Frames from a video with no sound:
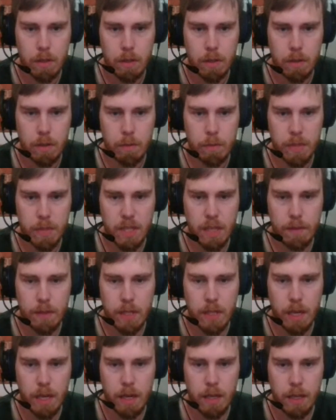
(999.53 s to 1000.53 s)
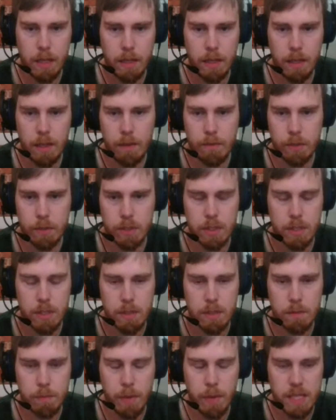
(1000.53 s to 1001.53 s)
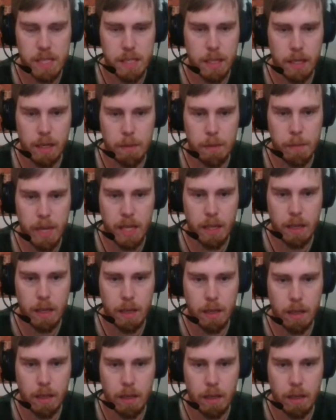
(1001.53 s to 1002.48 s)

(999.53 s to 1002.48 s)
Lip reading: but even then he was just basically making